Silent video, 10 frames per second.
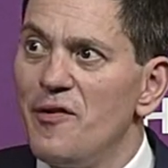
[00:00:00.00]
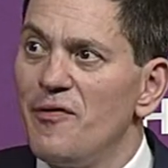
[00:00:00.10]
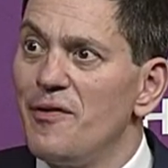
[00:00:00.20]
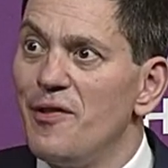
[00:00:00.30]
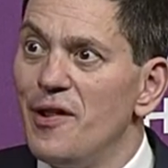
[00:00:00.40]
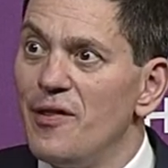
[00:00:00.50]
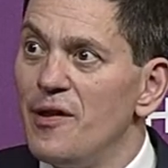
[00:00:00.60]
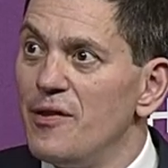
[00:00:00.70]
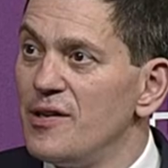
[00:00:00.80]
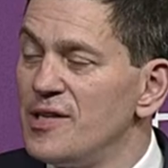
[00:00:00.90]
the,
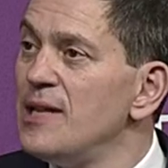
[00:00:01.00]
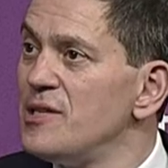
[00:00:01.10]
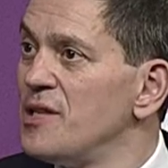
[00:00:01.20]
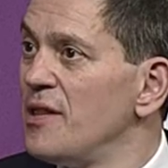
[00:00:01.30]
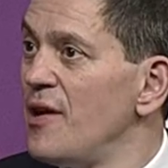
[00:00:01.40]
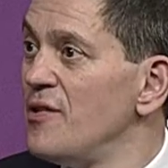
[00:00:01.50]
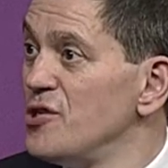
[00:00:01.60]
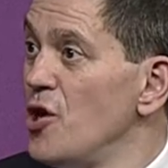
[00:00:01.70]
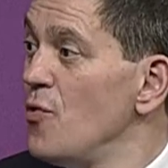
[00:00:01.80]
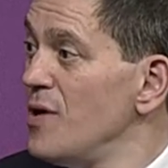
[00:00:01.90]
the, the, sense that there
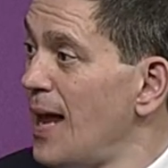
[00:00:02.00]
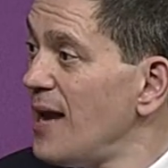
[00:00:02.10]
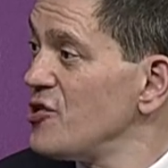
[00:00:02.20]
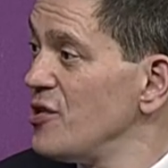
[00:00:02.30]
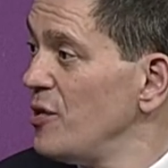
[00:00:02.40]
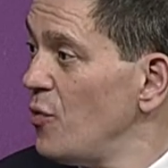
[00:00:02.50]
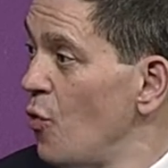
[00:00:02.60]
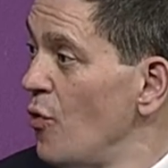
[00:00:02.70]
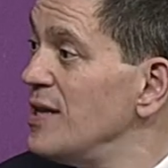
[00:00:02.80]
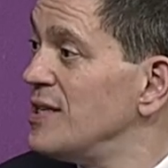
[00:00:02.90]
is no national
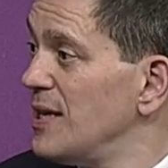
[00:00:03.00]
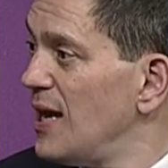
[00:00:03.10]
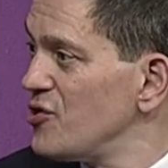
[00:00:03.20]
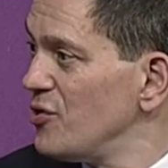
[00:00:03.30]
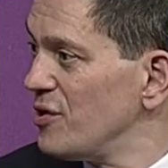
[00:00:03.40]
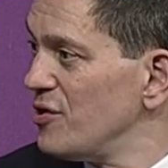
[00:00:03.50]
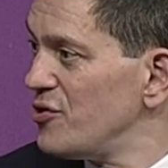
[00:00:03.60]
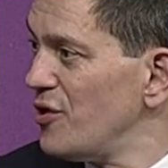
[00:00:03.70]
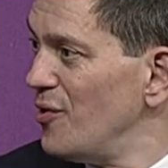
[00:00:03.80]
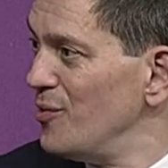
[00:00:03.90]
or international
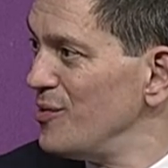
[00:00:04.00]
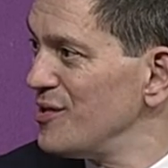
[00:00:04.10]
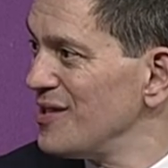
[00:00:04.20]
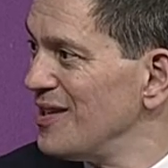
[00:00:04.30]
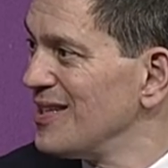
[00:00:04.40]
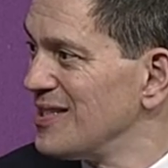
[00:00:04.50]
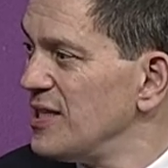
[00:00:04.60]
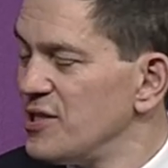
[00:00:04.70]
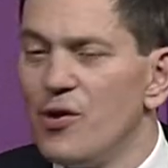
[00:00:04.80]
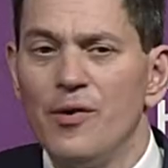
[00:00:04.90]
controls mm. that
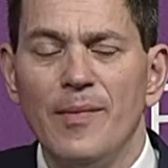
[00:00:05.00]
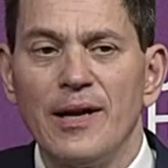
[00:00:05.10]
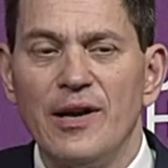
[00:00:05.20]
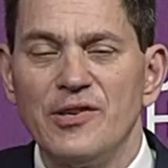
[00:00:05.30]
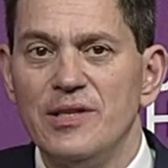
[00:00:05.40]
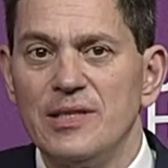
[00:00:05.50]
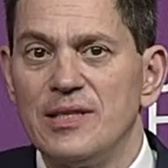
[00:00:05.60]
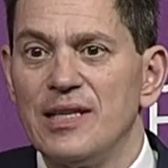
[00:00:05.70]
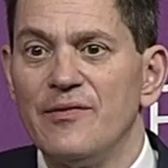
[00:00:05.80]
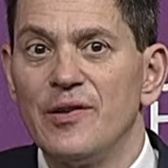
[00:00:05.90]
exist on migration is
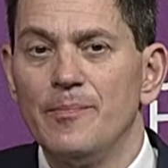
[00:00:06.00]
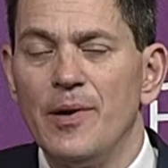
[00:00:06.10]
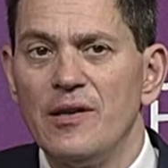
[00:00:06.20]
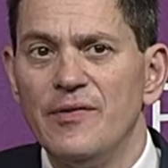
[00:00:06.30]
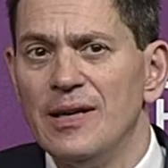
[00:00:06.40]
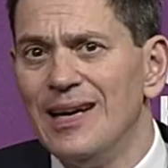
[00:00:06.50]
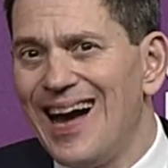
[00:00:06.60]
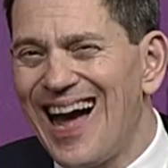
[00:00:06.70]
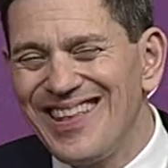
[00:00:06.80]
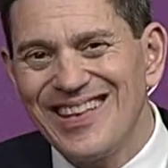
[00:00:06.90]
a significant part of it.
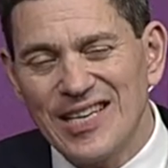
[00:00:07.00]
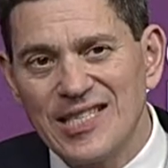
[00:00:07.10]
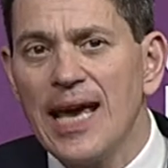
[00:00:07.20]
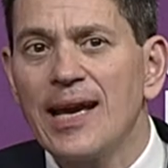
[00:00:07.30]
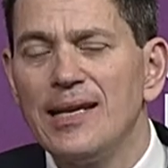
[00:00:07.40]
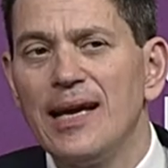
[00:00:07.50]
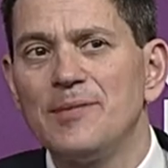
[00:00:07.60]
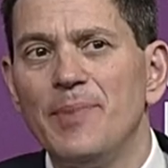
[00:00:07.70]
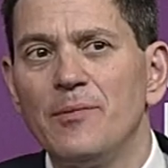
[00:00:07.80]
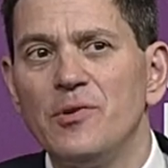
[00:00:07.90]
I think there's a second
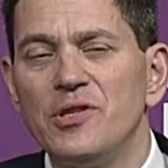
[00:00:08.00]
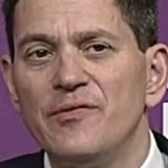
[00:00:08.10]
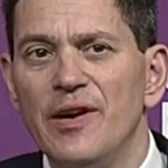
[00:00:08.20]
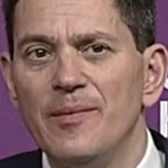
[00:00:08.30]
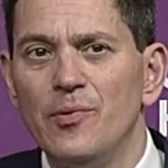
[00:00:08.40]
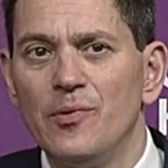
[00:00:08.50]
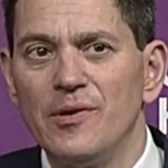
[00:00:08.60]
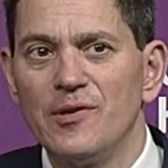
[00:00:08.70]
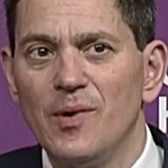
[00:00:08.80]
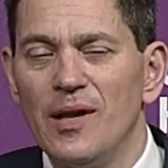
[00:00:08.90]
aspect which is very
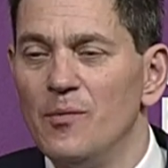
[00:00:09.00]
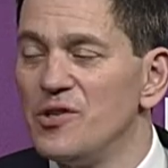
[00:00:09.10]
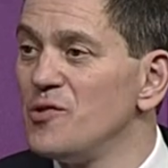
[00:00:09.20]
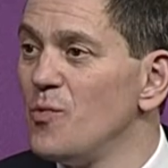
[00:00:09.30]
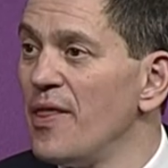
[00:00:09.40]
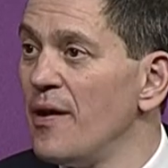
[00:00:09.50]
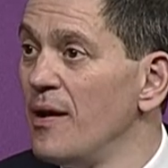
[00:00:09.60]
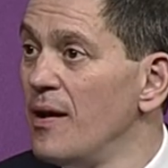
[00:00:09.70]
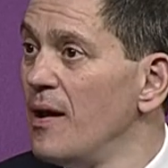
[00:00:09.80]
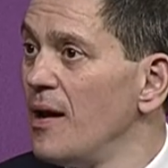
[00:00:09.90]
important as well, which is
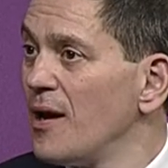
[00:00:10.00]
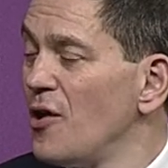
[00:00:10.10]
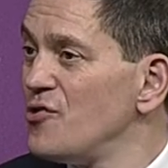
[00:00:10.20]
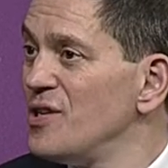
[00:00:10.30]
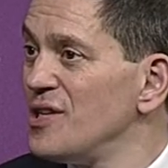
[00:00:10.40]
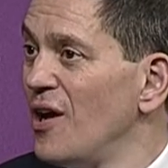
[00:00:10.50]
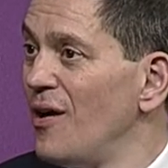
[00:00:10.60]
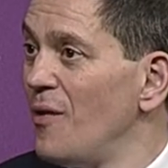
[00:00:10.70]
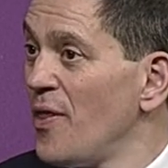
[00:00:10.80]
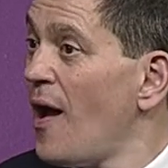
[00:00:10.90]
whether countries
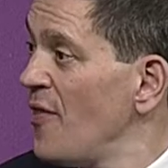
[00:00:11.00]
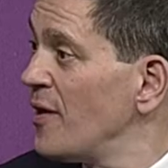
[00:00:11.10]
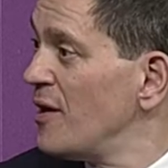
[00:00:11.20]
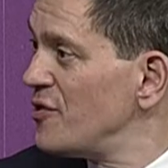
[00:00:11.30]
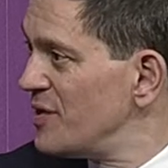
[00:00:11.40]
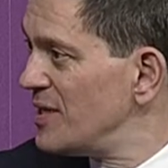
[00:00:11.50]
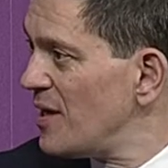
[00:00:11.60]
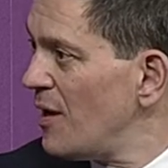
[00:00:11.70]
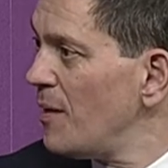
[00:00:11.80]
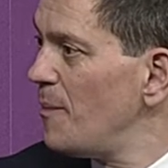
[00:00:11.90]
are, whether other
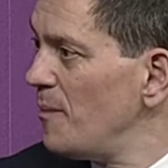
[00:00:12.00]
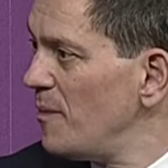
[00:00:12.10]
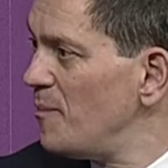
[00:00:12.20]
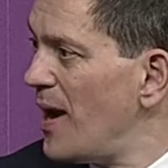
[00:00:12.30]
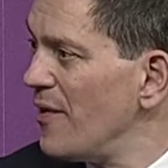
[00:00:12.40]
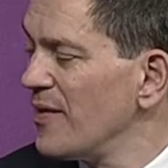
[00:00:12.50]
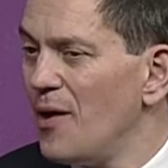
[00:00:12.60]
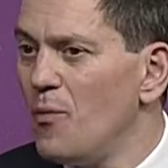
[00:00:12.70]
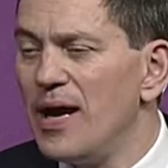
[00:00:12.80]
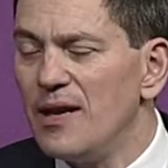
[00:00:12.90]
countries are bearing
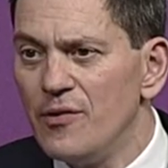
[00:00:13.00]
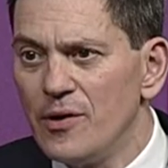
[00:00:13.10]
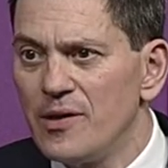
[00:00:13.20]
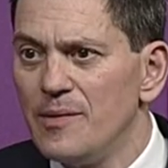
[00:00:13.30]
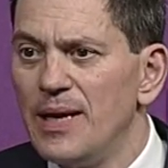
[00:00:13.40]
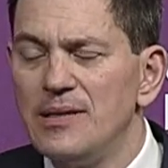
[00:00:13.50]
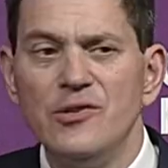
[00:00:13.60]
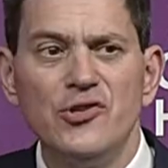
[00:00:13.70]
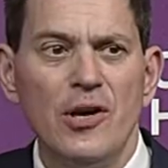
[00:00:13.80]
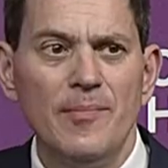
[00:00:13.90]
their weight. If you look at the debate
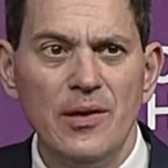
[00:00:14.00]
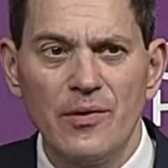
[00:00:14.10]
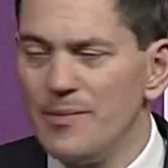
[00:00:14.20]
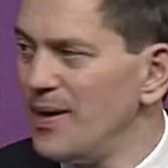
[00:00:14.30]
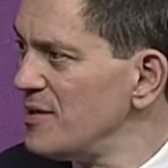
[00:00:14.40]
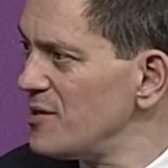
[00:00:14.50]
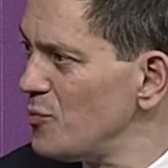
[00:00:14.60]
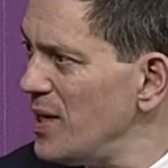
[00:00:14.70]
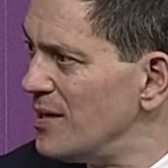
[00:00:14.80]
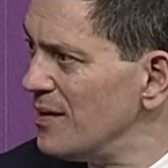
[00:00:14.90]
in Germany or the debate in
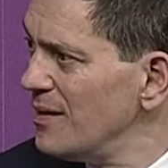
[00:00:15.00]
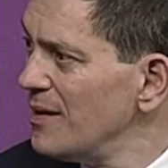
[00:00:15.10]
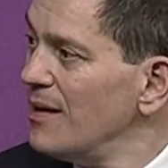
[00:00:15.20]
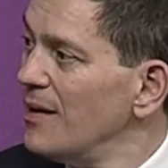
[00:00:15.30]
Sweden,